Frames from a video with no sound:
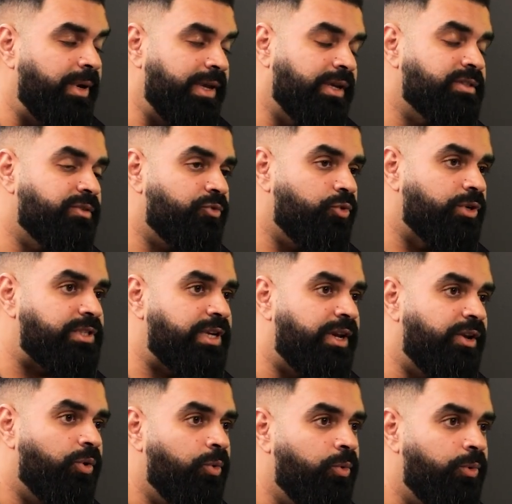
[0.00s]
But yes, of course, I
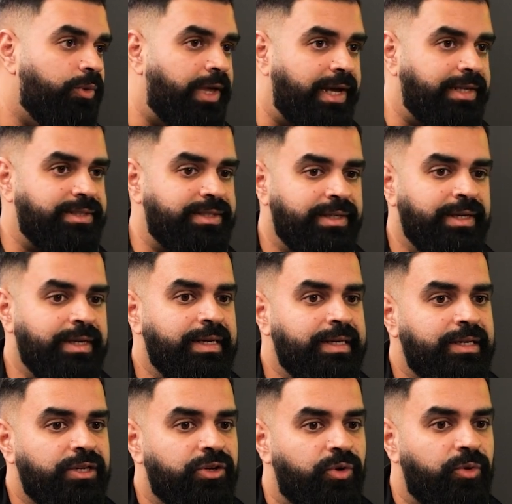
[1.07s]
know that,
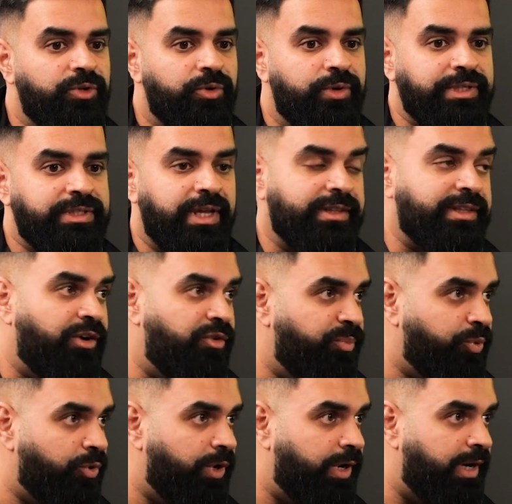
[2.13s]
you could take that
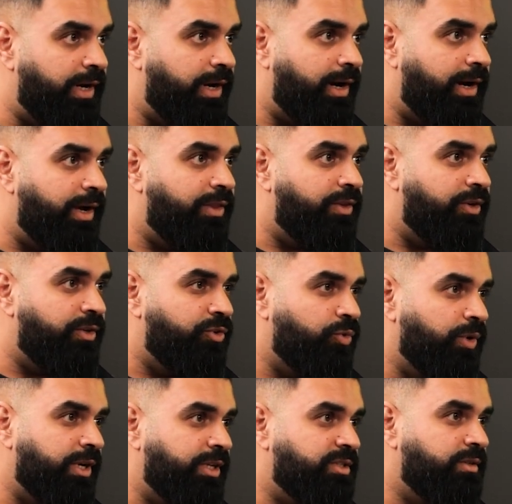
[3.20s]
report and either
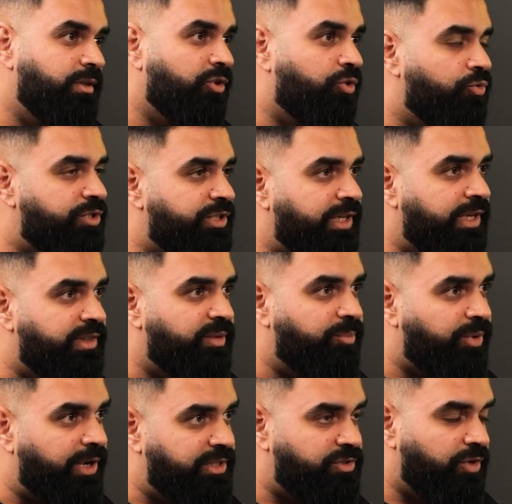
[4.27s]
you guys negotiate the
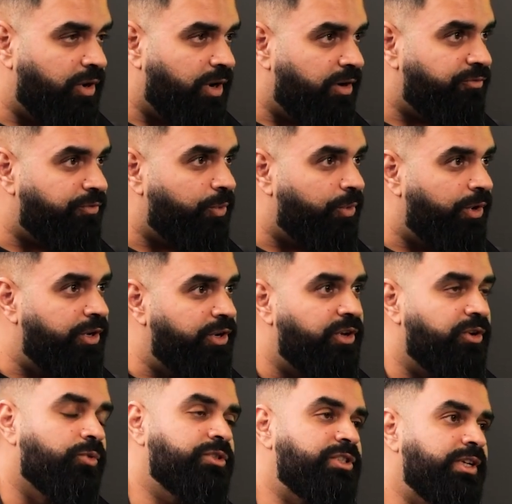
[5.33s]
price off or you
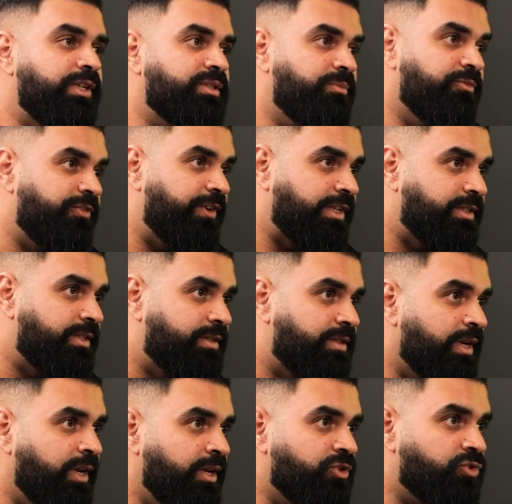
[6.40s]
negotiate some fixes.
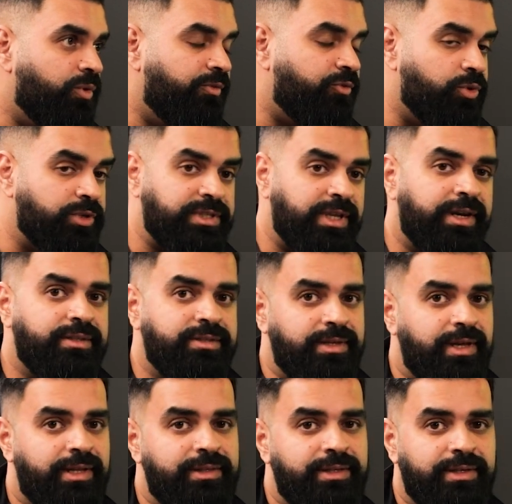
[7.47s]
So of course, that's
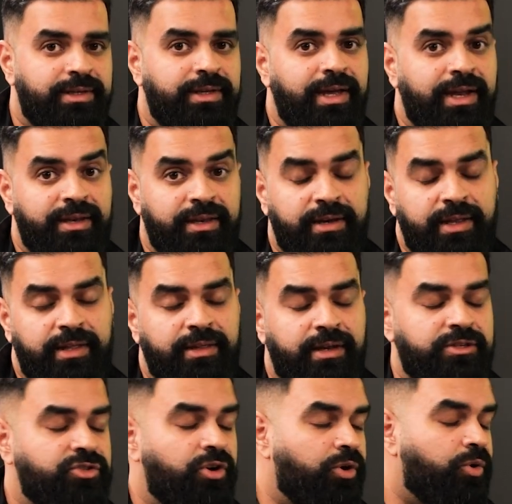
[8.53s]
at the end of the day, that
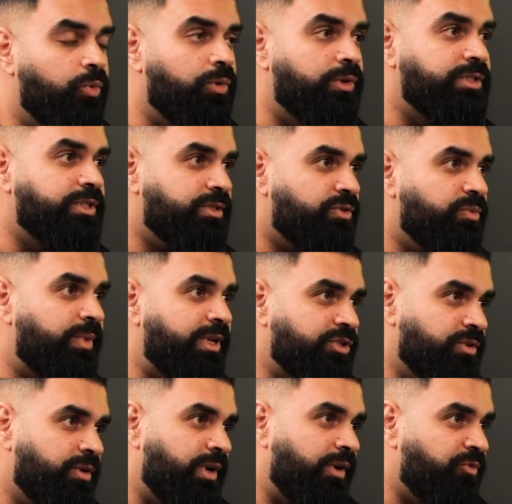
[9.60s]
is our goal, is just to make
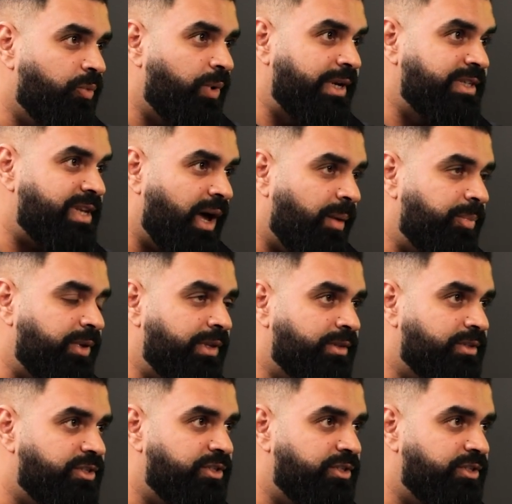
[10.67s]
sure everyone is happy in the